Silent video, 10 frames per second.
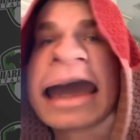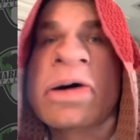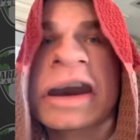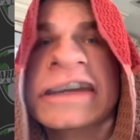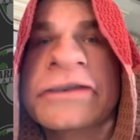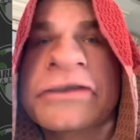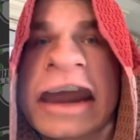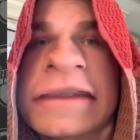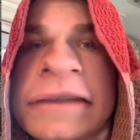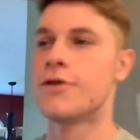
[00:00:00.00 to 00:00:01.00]
back with his
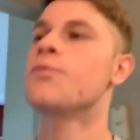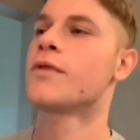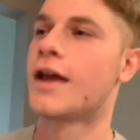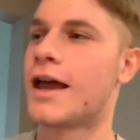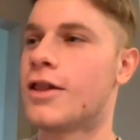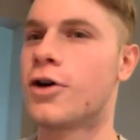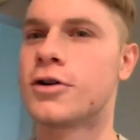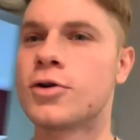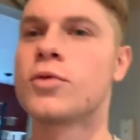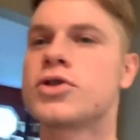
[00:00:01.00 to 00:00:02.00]
friend. Hey,
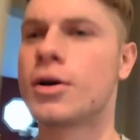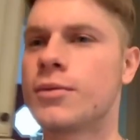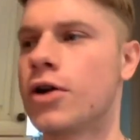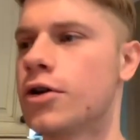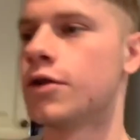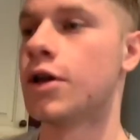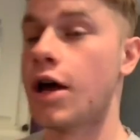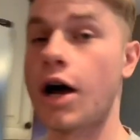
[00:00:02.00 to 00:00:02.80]
Nono. What's up, Nono?